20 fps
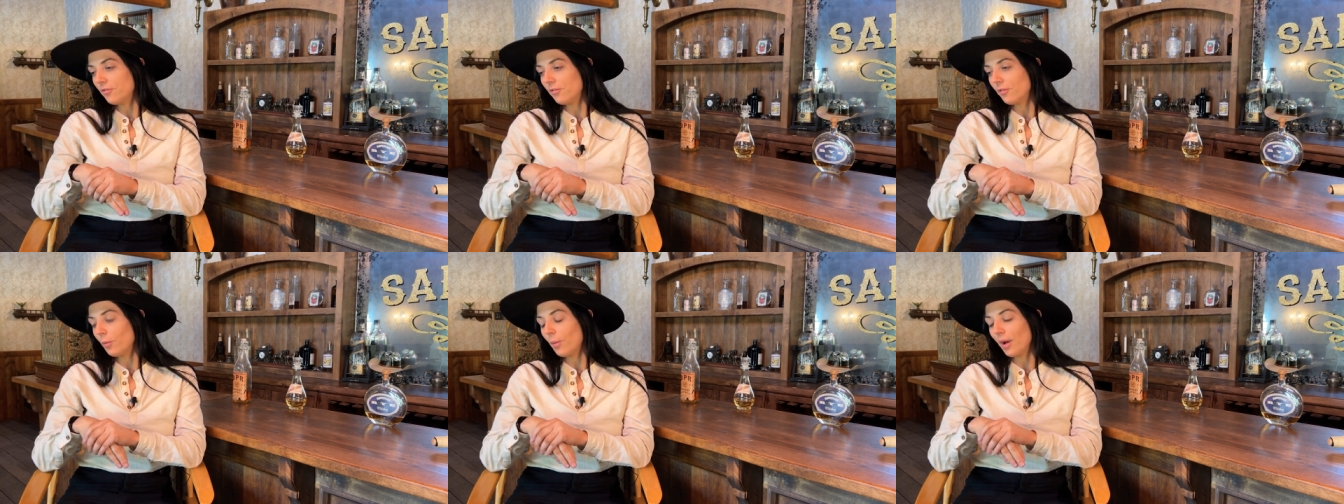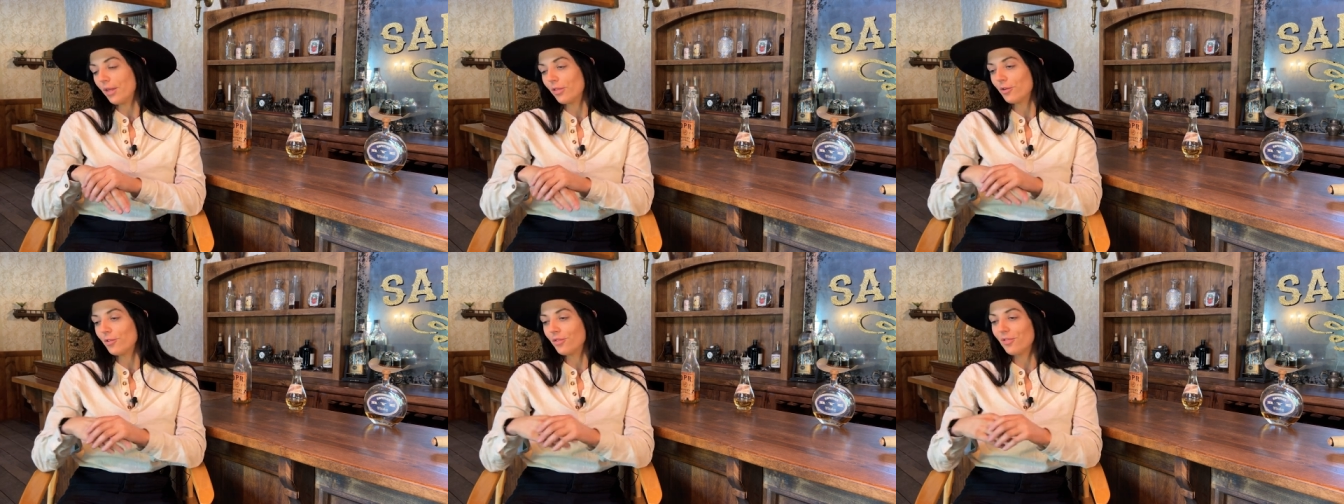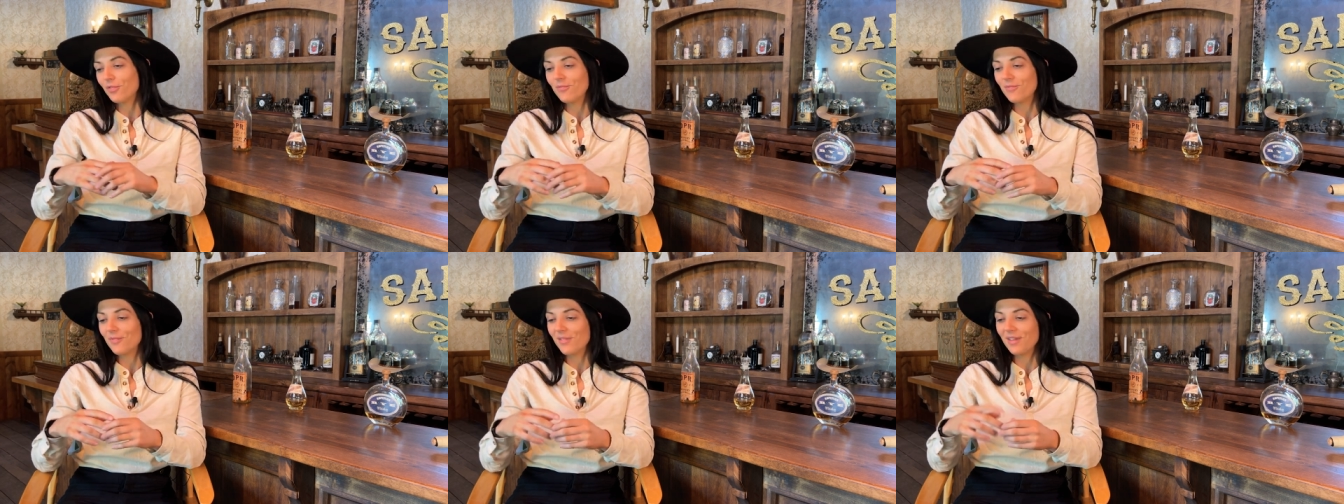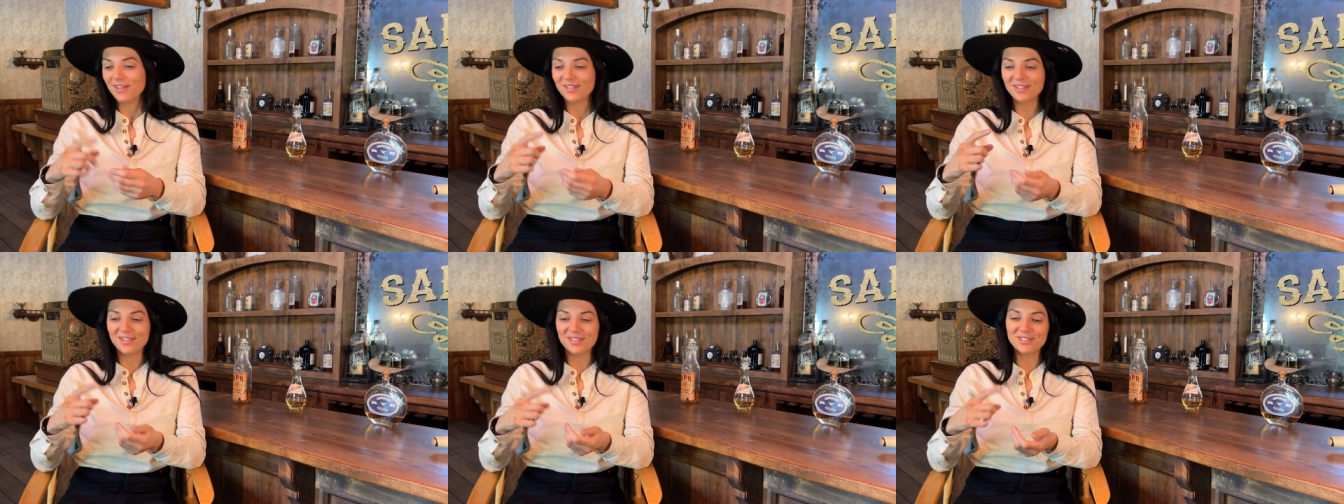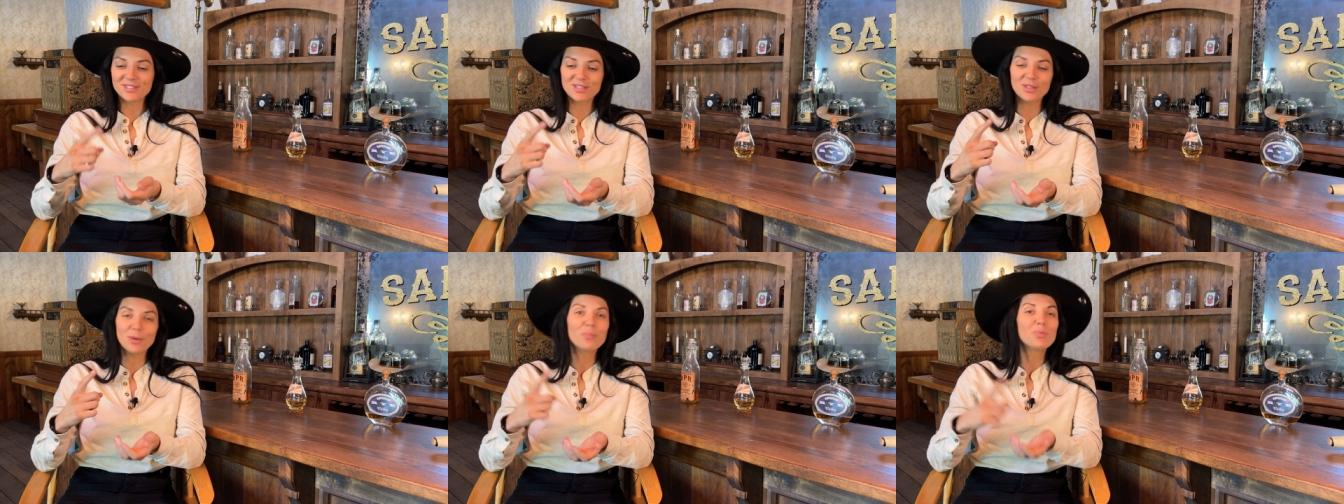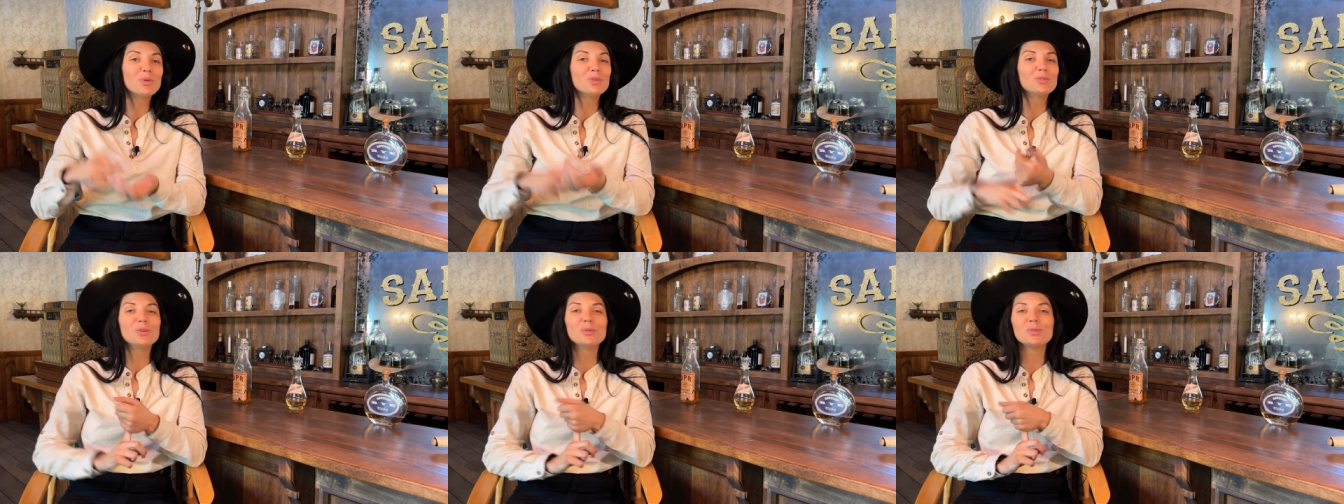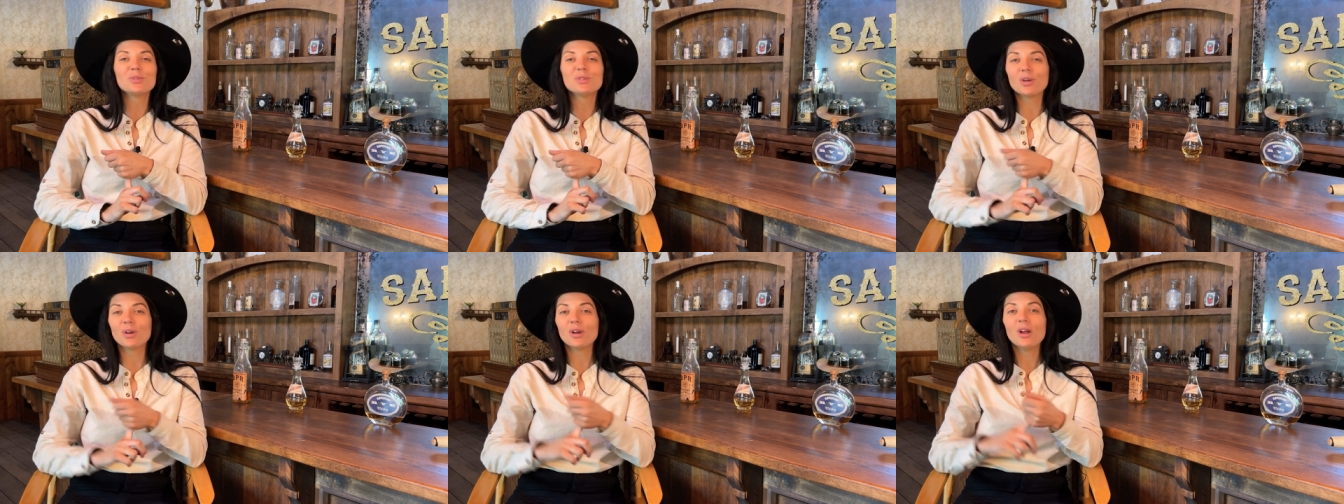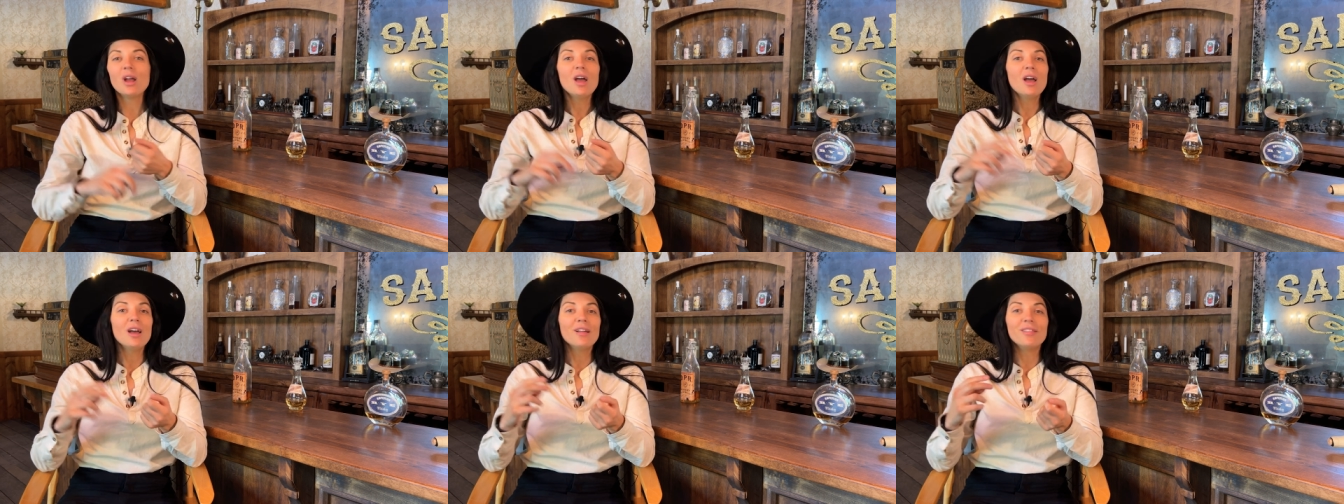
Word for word: whether it is the producer